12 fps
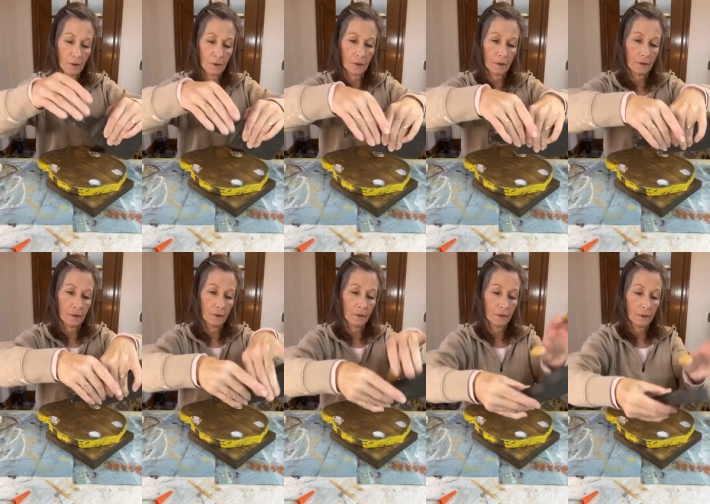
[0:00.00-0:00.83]

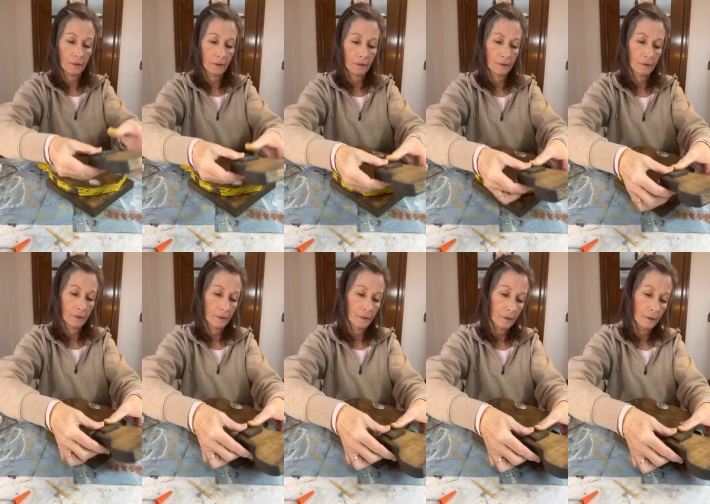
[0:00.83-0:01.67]
Oh,
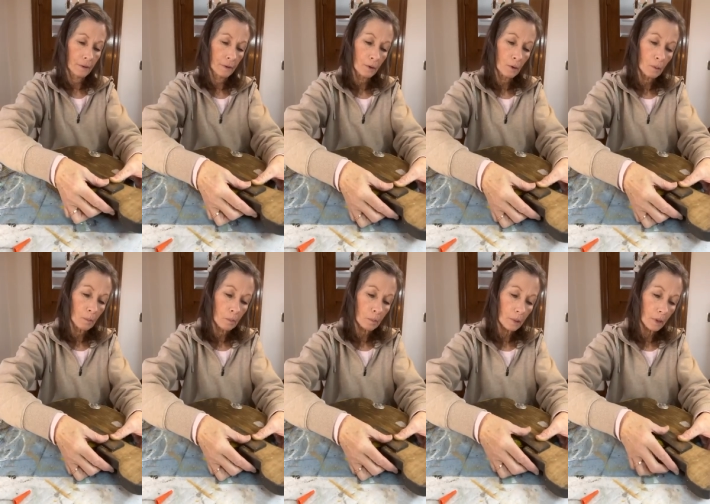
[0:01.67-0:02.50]

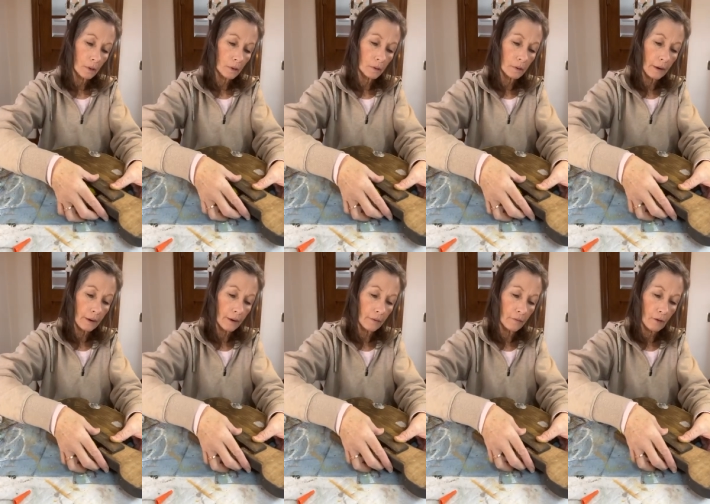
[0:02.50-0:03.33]
my little
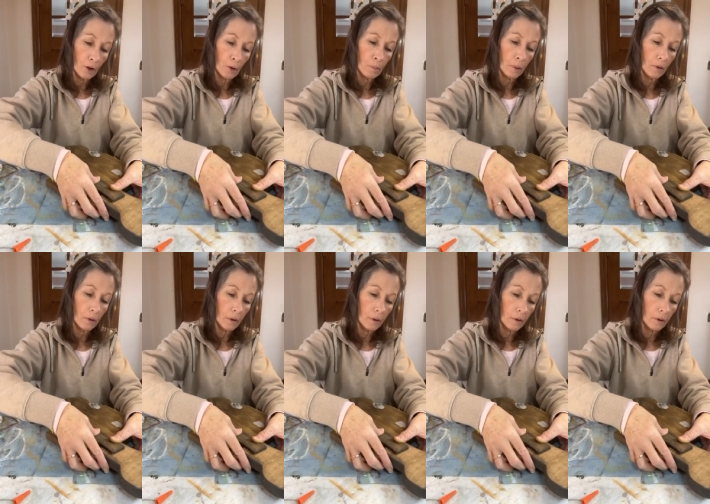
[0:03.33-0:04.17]
guy fell
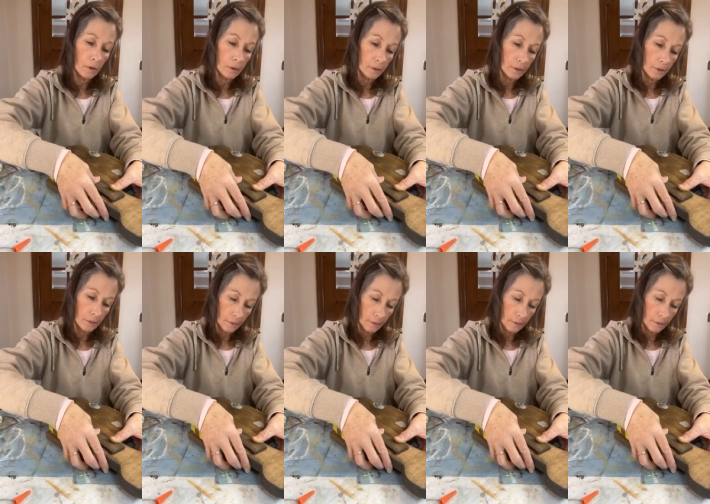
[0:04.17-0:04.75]
apart.